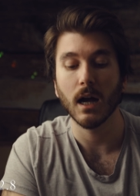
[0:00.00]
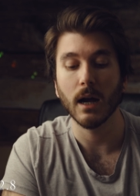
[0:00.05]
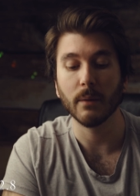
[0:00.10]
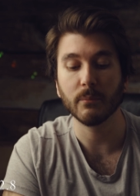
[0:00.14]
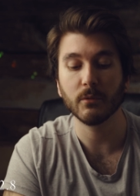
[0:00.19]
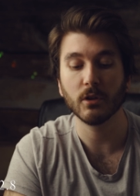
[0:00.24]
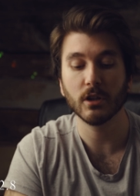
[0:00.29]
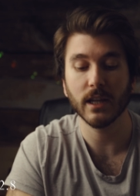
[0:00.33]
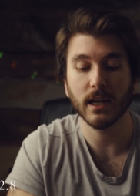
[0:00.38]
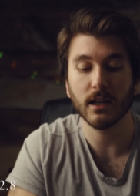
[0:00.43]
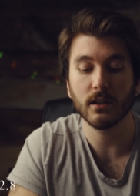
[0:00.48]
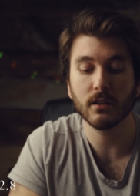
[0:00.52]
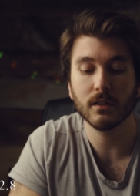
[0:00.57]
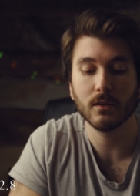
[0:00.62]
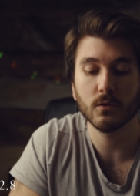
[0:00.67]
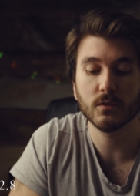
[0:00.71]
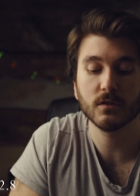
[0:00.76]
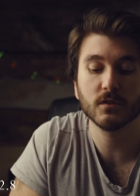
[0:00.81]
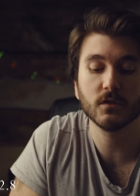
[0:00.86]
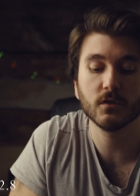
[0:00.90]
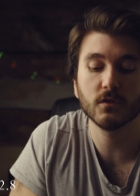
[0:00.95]
I'm gonna get
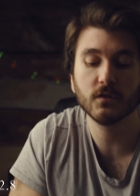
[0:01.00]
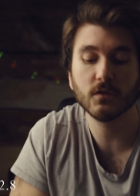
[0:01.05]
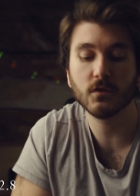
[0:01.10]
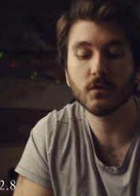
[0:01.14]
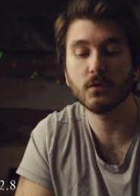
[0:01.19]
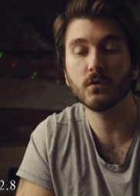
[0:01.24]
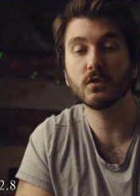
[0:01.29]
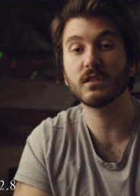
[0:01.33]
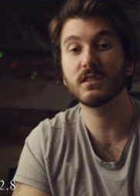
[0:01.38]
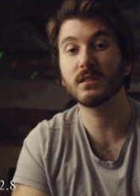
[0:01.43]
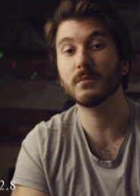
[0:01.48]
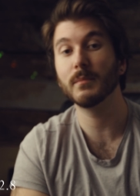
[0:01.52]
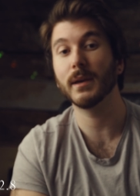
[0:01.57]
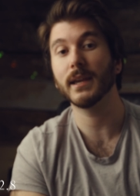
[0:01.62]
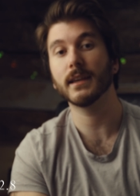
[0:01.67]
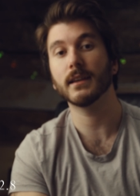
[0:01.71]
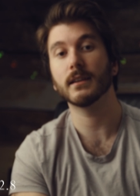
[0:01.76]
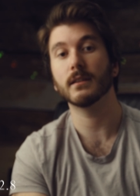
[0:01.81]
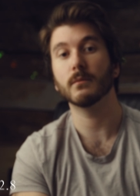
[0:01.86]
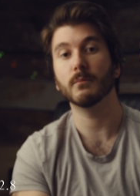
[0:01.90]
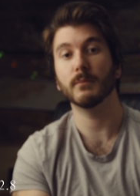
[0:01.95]
closer to just
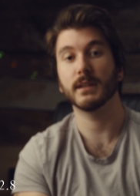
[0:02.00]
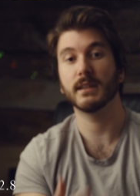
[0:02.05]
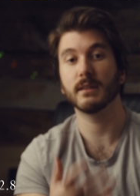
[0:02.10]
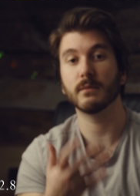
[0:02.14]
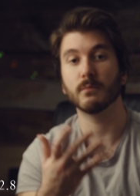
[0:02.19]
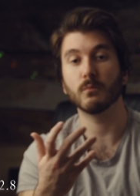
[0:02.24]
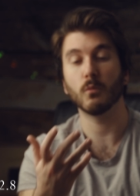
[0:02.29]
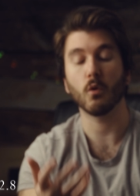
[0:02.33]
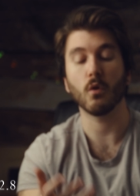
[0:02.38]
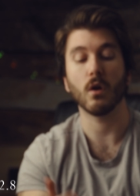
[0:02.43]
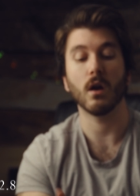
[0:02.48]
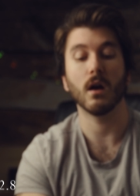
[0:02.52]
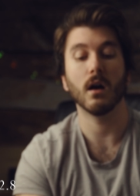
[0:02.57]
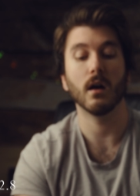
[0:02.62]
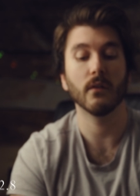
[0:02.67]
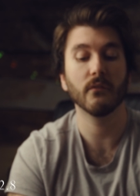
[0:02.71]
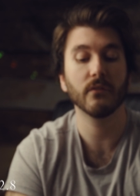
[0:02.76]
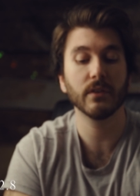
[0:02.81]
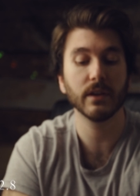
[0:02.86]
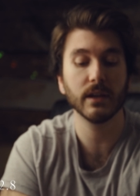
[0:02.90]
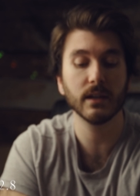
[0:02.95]
make it make it more
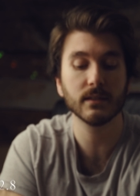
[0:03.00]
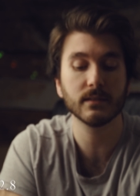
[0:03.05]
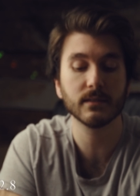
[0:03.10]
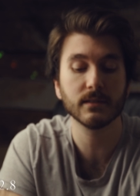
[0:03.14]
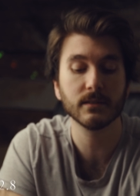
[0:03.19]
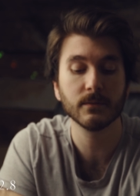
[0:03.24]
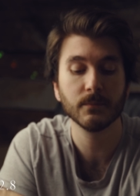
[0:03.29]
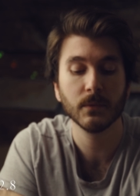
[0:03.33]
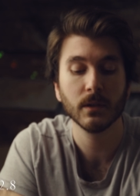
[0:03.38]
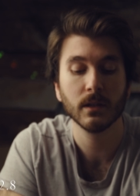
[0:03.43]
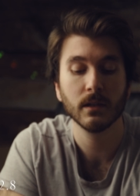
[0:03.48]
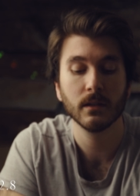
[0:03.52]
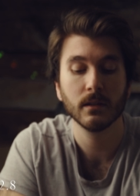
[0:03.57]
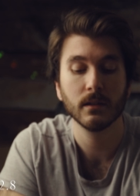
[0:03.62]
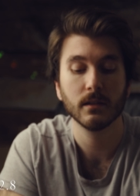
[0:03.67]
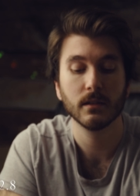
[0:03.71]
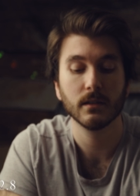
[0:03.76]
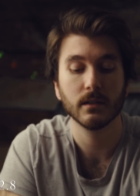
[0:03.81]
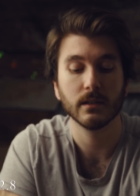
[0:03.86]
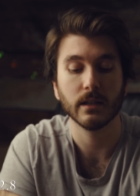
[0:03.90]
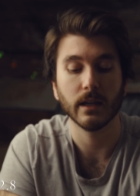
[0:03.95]
obvious.
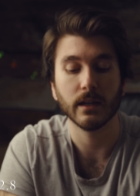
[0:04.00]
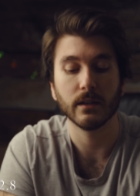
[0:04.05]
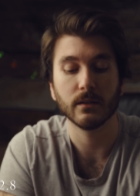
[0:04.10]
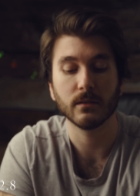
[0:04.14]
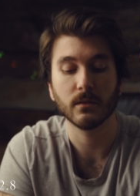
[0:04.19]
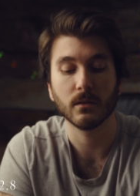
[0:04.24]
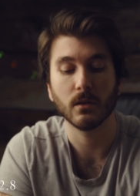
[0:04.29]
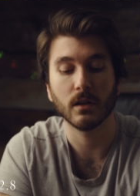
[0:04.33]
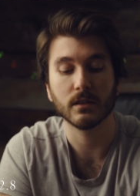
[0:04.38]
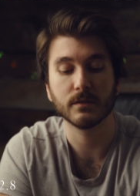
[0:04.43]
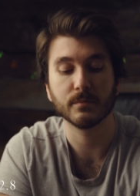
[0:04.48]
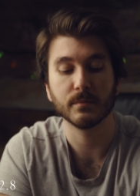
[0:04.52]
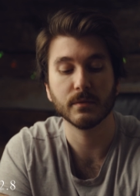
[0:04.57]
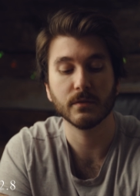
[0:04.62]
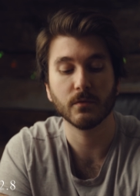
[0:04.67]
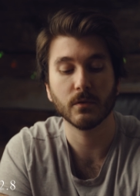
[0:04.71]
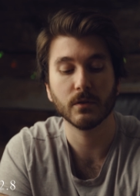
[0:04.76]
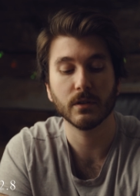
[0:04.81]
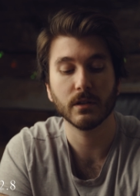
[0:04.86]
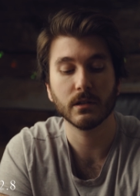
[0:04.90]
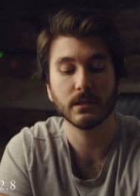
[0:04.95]
Okay, lost me
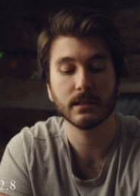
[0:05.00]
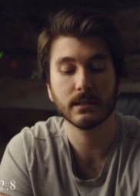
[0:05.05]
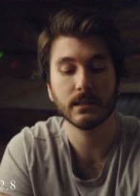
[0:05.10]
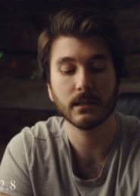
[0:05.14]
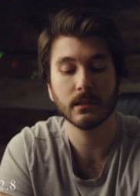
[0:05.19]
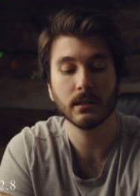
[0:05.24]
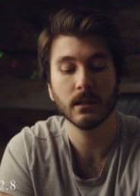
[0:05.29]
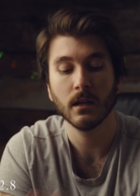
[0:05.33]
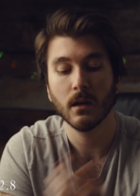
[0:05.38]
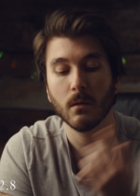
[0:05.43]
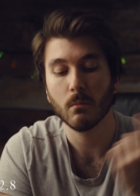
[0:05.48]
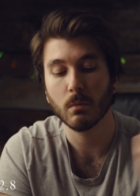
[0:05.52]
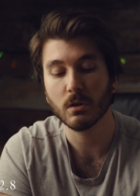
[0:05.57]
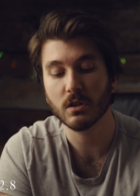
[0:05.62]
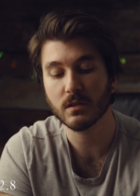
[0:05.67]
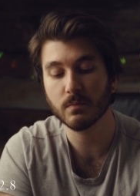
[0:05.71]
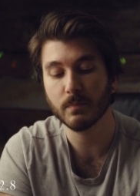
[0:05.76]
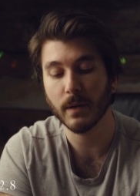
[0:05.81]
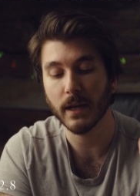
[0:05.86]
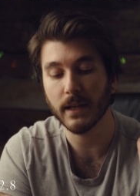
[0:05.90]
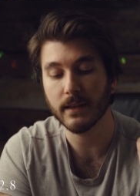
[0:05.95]
for a second. But
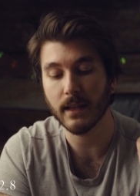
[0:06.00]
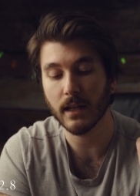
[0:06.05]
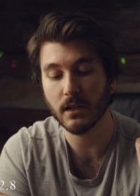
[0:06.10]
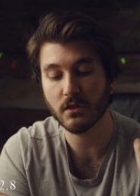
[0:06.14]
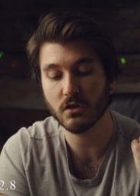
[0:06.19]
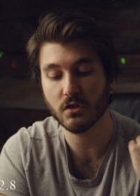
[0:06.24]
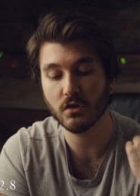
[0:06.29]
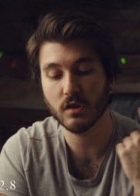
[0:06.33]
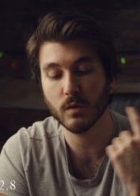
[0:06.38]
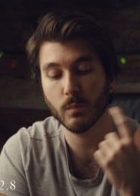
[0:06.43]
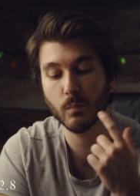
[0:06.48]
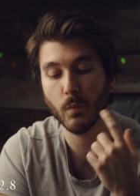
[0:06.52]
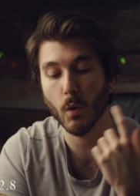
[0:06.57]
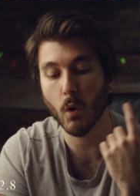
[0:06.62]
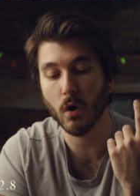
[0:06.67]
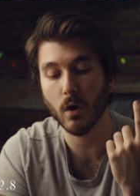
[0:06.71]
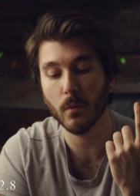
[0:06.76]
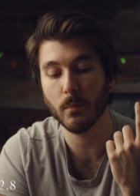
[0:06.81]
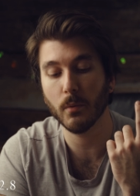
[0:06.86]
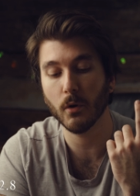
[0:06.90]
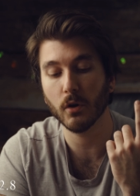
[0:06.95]
just pay attention to the
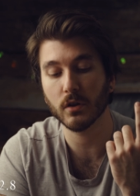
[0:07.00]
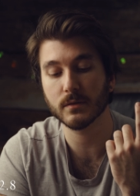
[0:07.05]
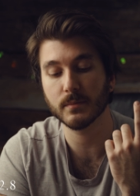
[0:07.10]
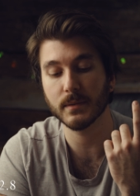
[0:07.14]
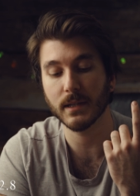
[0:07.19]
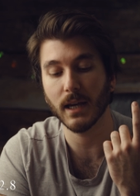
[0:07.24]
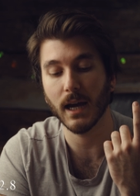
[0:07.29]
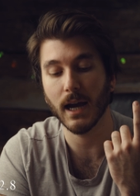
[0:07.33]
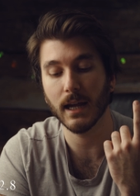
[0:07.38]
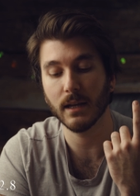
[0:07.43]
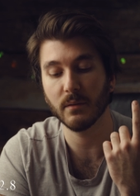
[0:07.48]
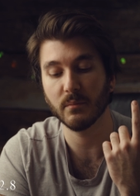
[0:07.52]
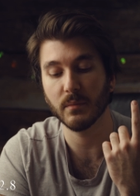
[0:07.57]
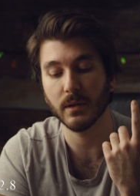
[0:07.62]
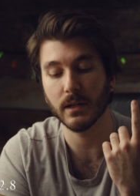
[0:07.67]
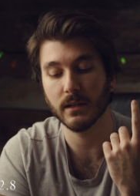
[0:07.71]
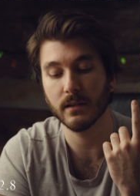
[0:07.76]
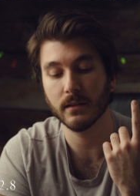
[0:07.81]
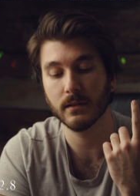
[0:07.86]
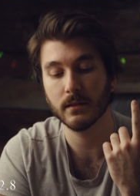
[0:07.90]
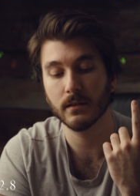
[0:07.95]
balls behind me.